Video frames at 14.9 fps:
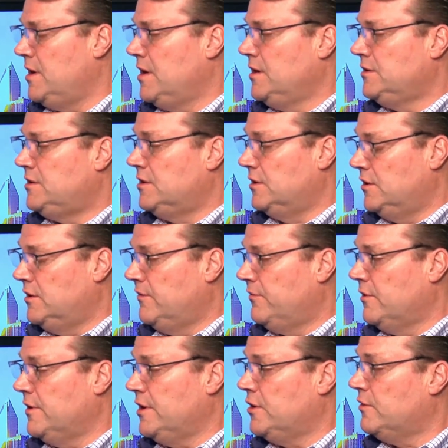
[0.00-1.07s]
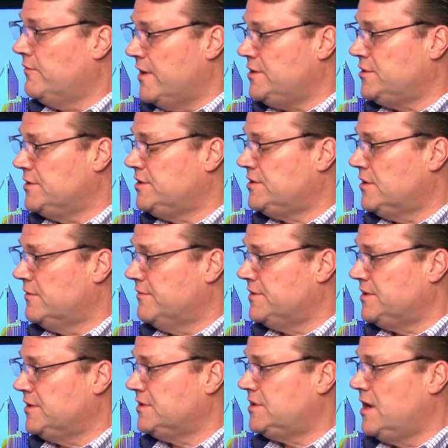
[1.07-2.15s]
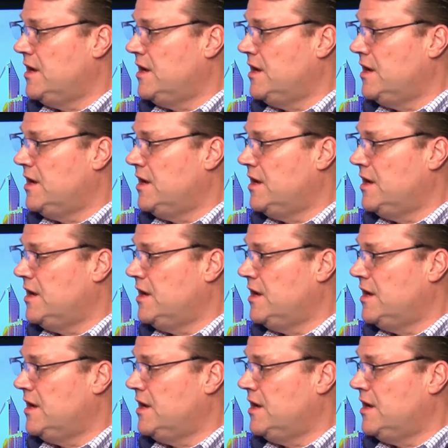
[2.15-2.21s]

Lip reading: to deliver intervention services